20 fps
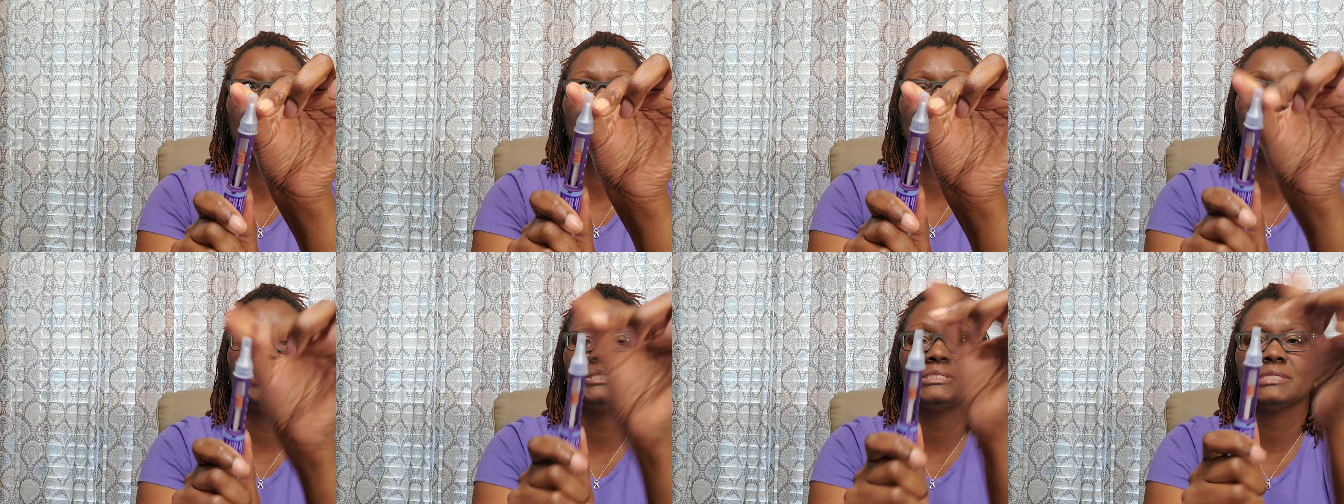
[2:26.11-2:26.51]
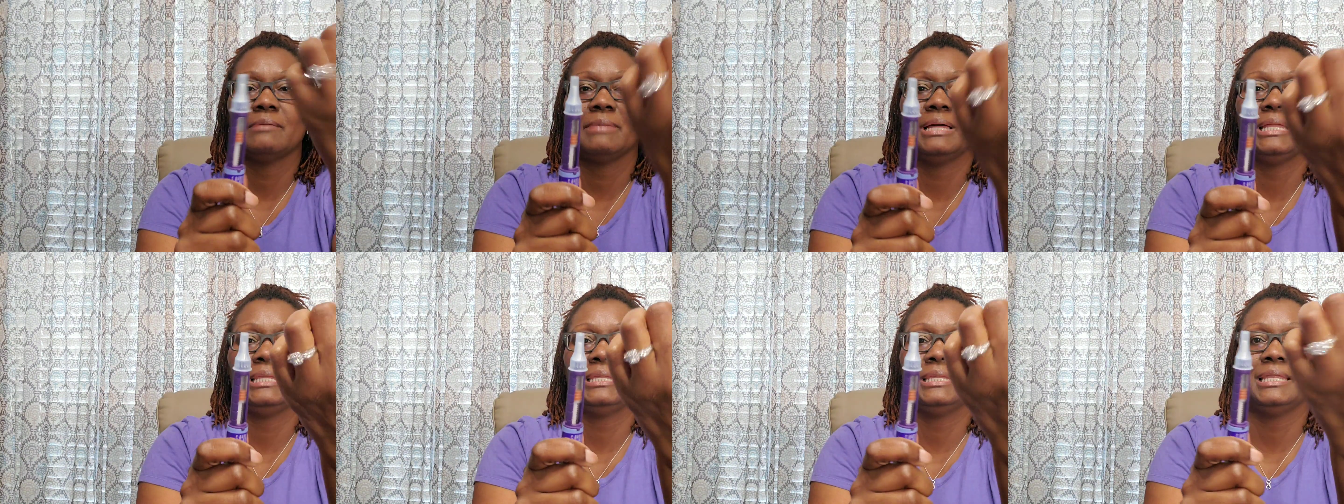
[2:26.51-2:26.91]
what is that,
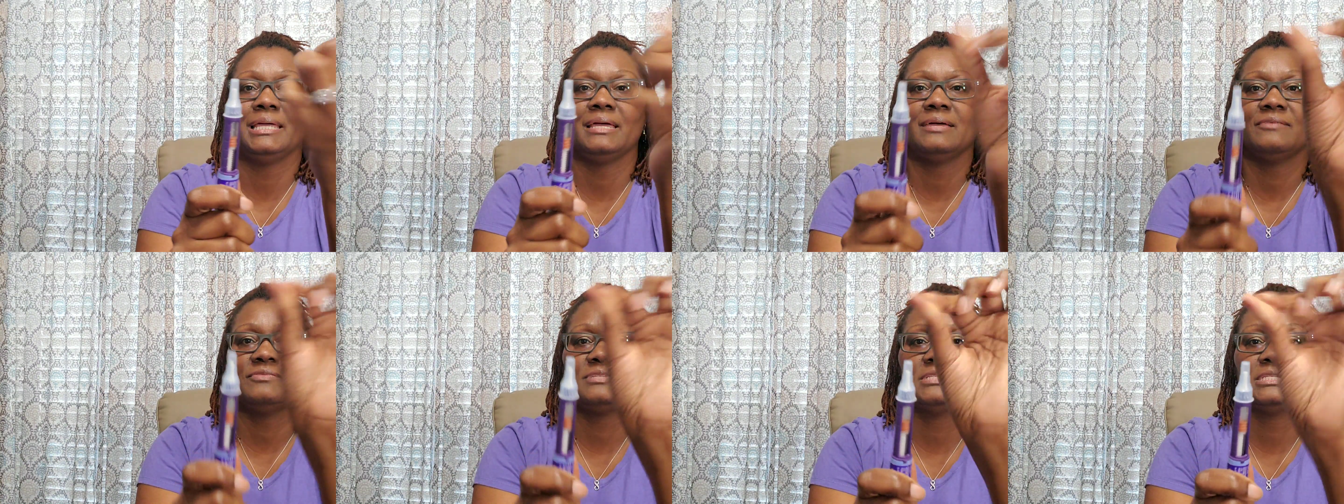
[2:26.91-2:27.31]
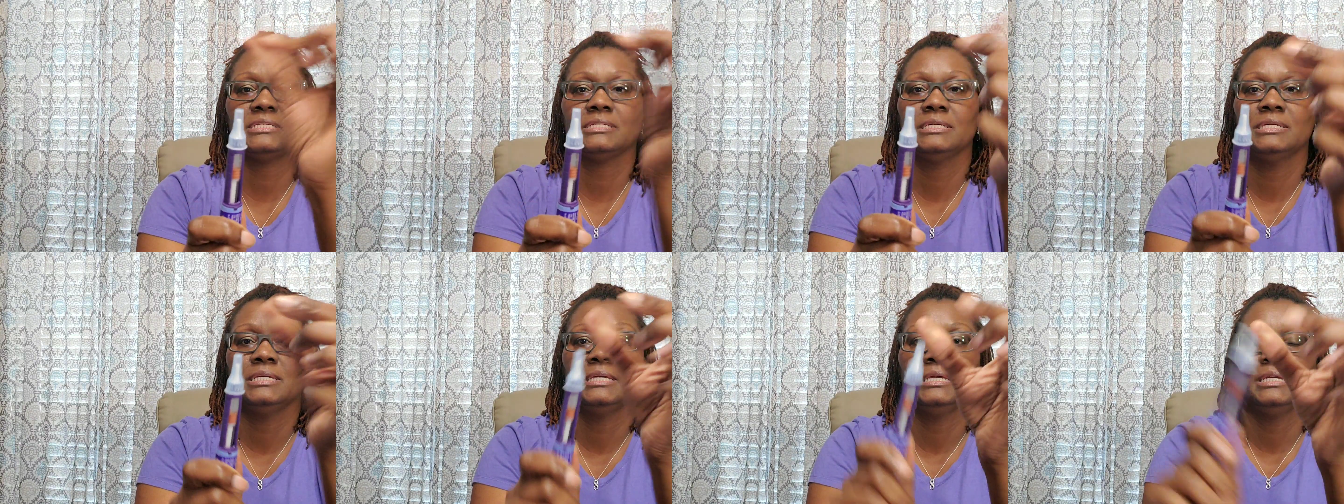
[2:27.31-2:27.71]
my left,
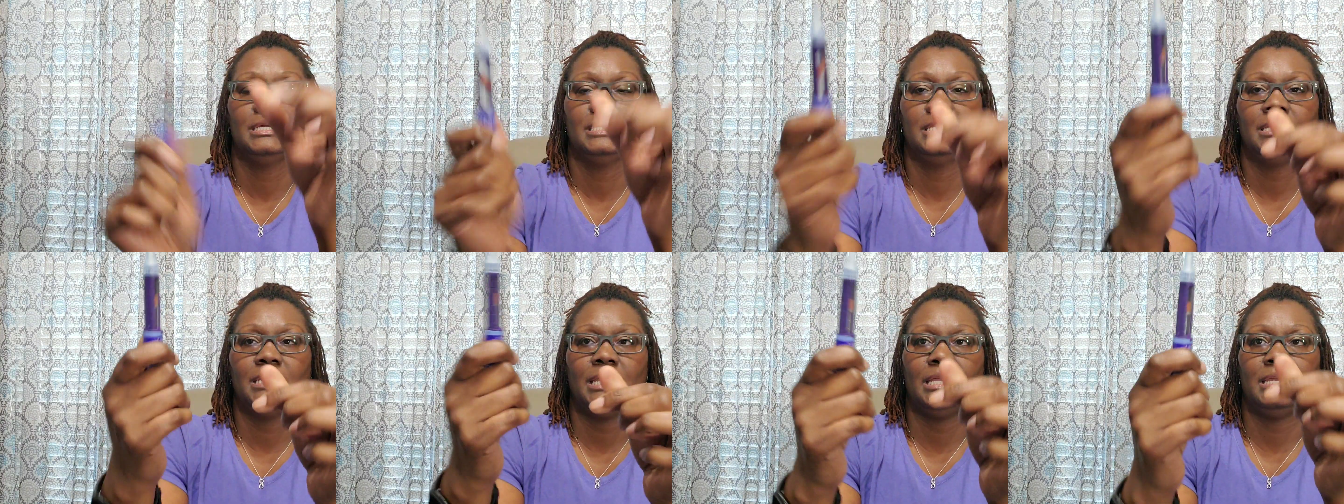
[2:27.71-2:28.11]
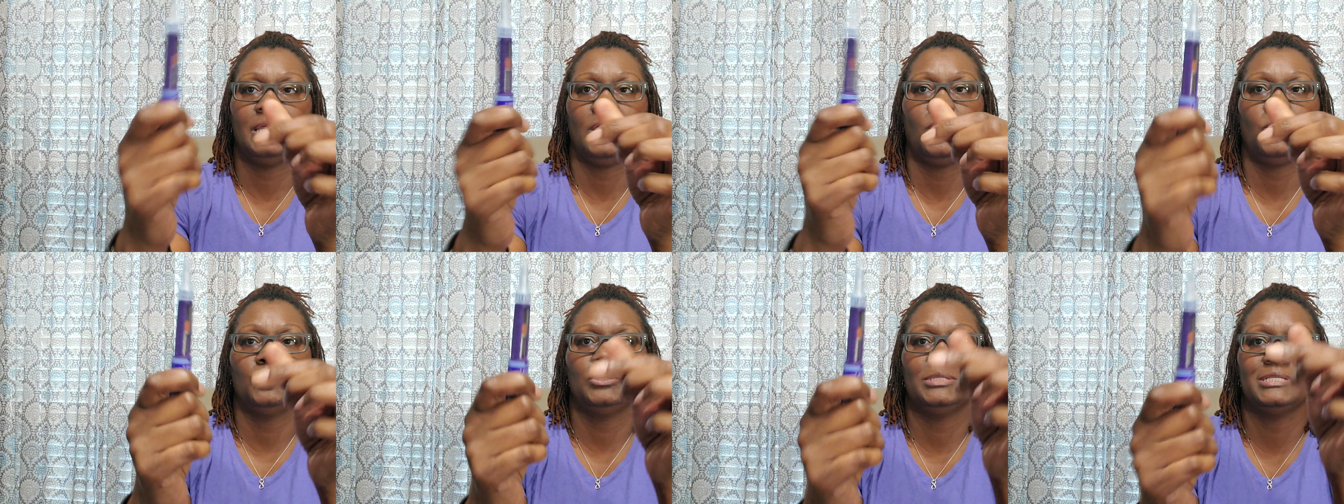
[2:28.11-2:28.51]
and
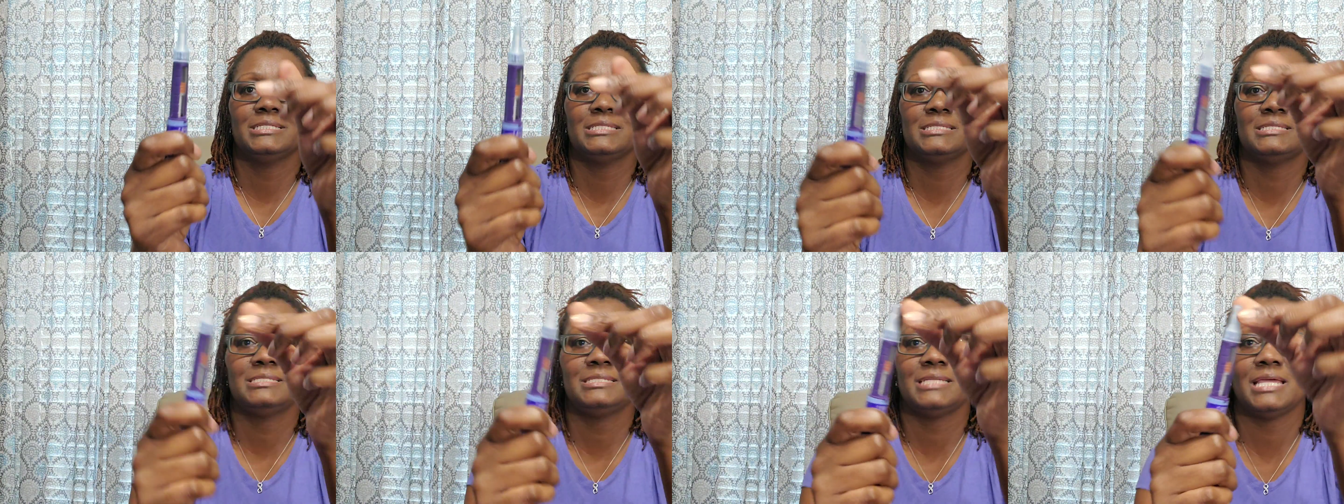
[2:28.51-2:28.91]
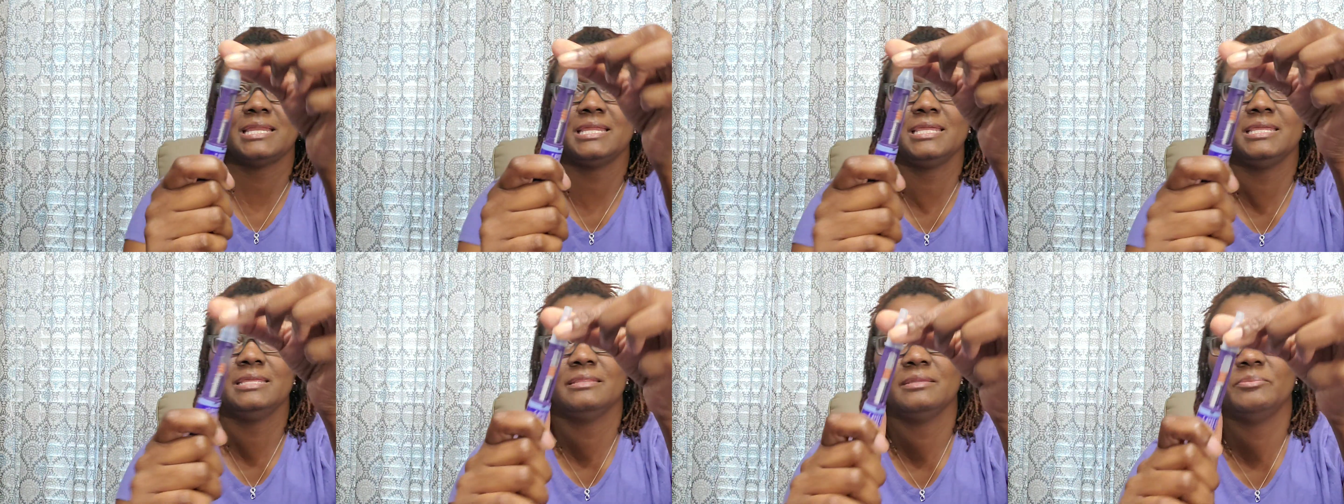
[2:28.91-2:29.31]
hold this
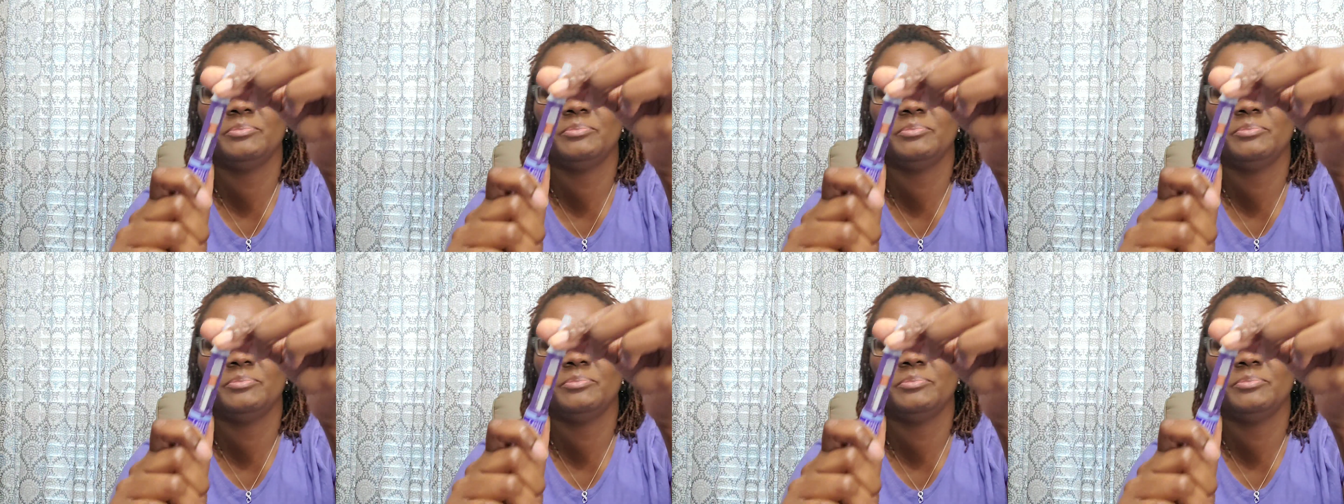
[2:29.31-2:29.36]
steady, the